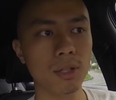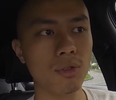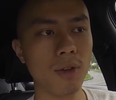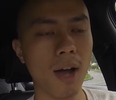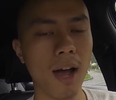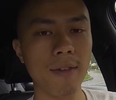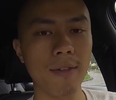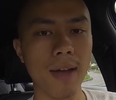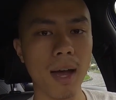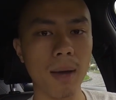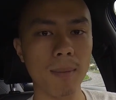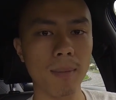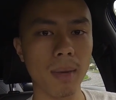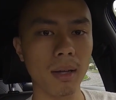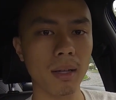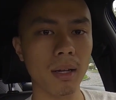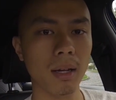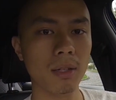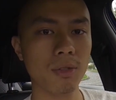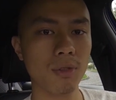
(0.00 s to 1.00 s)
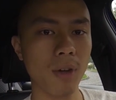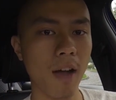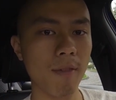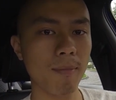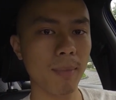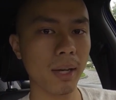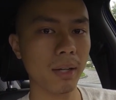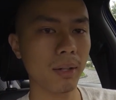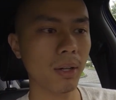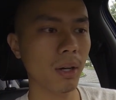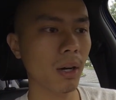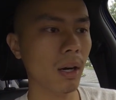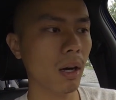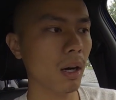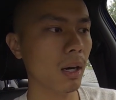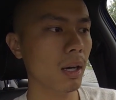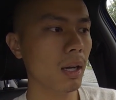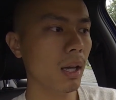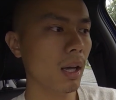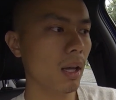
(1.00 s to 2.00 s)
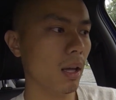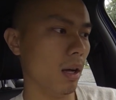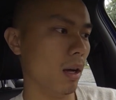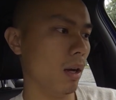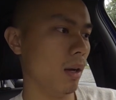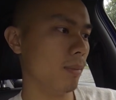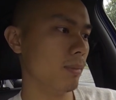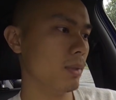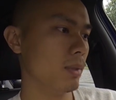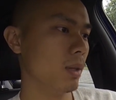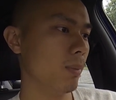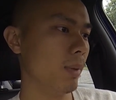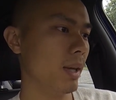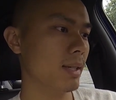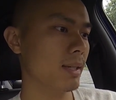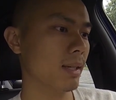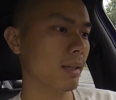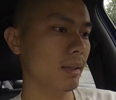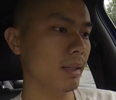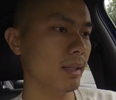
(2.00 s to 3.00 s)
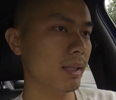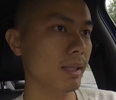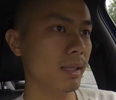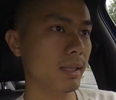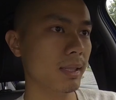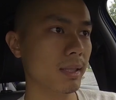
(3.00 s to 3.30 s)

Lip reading: to drive my car to basically